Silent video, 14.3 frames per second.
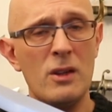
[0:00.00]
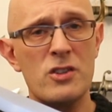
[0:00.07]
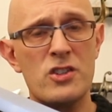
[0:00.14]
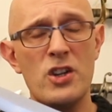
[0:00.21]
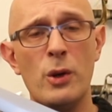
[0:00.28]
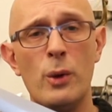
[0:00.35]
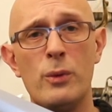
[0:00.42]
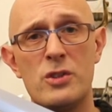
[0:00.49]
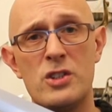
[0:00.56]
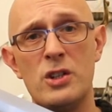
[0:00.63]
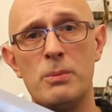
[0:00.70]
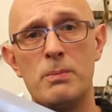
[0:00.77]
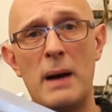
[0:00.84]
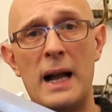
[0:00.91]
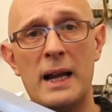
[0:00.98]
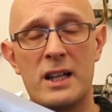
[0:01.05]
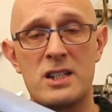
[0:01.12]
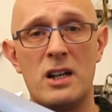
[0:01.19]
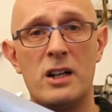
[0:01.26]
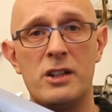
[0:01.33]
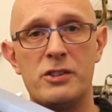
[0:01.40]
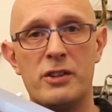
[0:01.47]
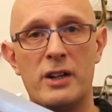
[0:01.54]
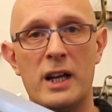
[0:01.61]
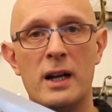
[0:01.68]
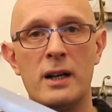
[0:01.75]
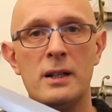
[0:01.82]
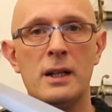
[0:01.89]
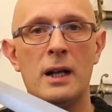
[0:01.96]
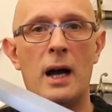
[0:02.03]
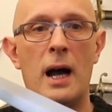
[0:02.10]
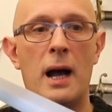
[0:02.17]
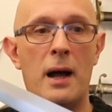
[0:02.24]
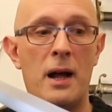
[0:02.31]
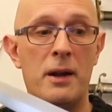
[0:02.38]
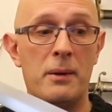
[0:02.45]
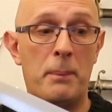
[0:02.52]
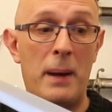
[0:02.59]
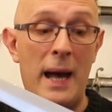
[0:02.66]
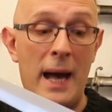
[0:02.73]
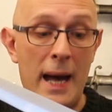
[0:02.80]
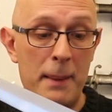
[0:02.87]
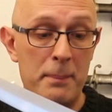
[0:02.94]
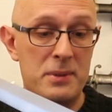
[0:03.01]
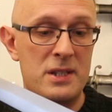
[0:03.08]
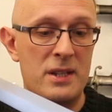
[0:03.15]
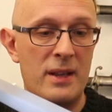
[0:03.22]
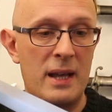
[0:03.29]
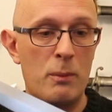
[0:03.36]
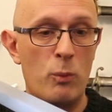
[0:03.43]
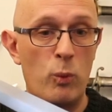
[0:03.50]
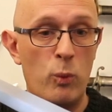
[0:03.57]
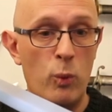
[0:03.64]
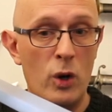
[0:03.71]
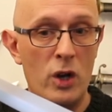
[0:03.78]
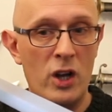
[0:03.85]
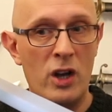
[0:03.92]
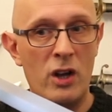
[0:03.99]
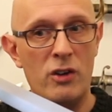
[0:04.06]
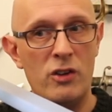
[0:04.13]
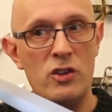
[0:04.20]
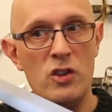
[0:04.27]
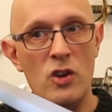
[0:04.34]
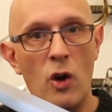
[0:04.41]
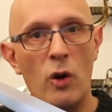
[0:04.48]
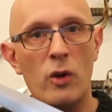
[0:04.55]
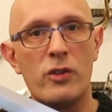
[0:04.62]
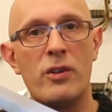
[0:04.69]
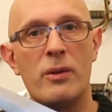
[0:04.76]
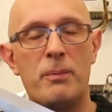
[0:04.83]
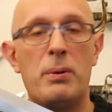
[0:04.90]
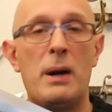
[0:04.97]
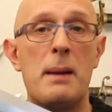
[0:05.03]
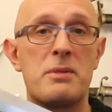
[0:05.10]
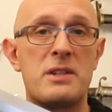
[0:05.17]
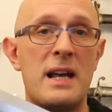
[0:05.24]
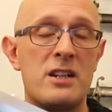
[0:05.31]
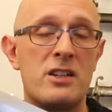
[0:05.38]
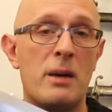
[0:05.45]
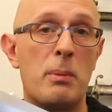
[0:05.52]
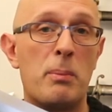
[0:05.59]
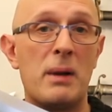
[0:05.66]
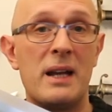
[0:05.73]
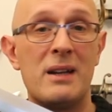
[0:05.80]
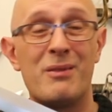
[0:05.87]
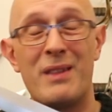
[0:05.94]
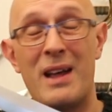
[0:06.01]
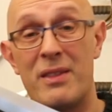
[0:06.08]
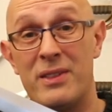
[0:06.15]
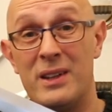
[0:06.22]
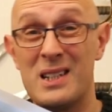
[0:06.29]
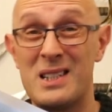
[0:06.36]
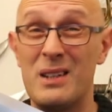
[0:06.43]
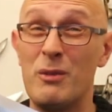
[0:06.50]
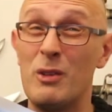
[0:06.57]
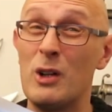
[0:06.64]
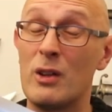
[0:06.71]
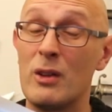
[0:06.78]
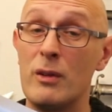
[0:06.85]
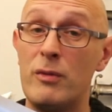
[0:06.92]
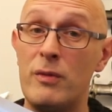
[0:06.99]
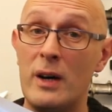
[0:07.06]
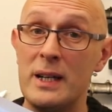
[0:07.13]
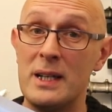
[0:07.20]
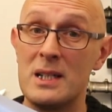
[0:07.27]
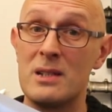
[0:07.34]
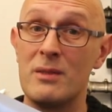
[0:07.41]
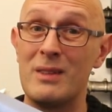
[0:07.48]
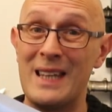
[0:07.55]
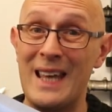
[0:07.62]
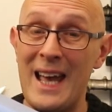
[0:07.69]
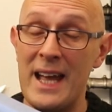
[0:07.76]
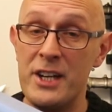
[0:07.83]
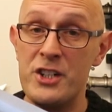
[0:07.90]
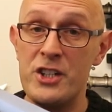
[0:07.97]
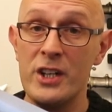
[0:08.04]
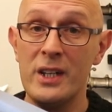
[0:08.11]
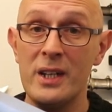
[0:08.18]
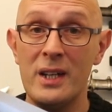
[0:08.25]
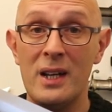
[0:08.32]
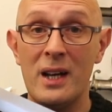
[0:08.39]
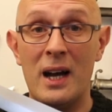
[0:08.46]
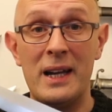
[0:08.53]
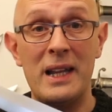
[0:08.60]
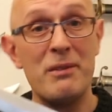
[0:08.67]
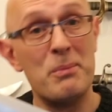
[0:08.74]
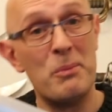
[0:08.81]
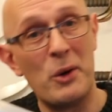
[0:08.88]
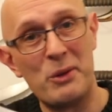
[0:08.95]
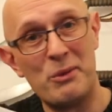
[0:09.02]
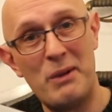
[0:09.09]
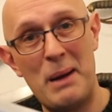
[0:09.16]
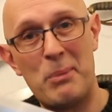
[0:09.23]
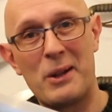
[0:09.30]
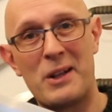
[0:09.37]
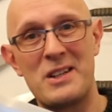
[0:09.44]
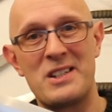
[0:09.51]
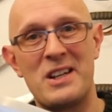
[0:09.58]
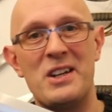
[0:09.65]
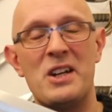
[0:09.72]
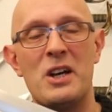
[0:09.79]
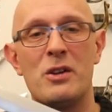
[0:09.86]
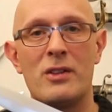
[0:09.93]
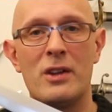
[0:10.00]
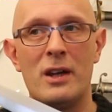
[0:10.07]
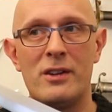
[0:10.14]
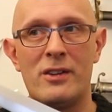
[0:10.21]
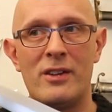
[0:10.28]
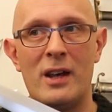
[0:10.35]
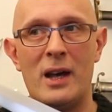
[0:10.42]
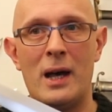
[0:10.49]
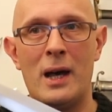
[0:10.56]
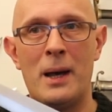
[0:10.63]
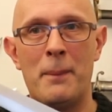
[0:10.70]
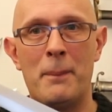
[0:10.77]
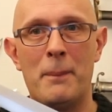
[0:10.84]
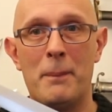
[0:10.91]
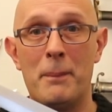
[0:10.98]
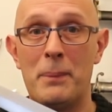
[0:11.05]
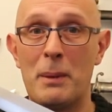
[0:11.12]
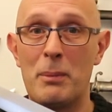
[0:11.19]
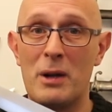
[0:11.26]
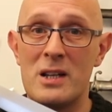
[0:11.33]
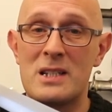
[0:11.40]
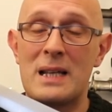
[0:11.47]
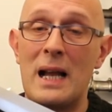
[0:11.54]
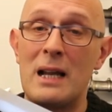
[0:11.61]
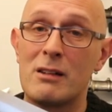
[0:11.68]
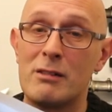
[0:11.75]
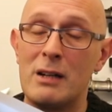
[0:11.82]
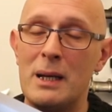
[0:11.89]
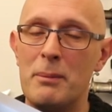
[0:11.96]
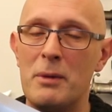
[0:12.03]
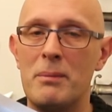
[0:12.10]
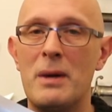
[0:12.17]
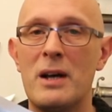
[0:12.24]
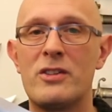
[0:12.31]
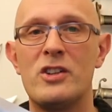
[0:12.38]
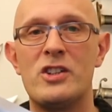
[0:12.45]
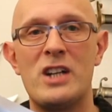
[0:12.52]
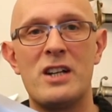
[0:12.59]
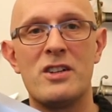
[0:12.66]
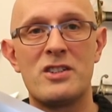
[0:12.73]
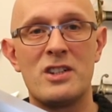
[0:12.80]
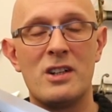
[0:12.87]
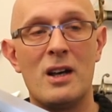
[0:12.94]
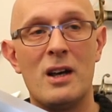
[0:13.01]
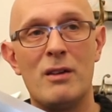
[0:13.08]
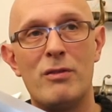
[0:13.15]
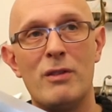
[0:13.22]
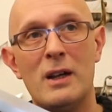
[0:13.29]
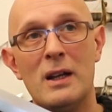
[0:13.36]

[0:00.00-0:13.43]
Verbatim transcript: to Alexandria, and perhaps they were not, perhaps that type of blade of that thinness, and if you look at the fineness of the edge, and even modern replicas, I note that people like Skallagrim and Matthew Jensen have